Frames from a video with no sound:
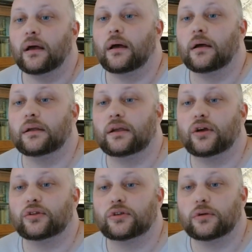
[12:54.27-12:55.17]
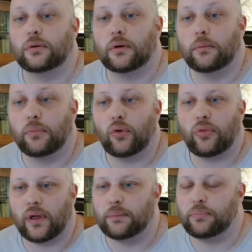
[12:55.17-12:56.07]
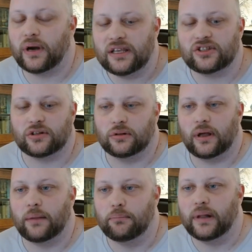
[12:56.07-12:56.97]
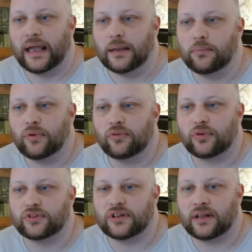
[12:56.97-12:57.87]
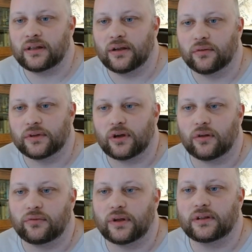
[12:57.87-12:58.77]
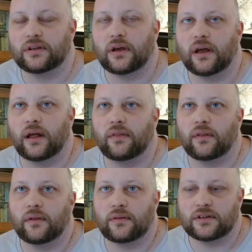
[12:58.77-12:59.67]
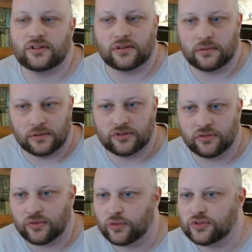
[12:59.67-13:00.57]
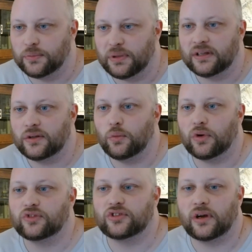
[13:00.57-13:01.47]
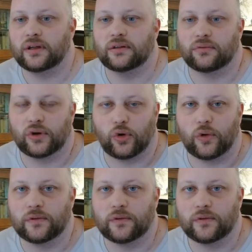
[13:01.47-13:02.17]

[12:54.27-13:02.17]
He got both appraisal and blame for his handling of the conflict, and this is of course depending what side they were on.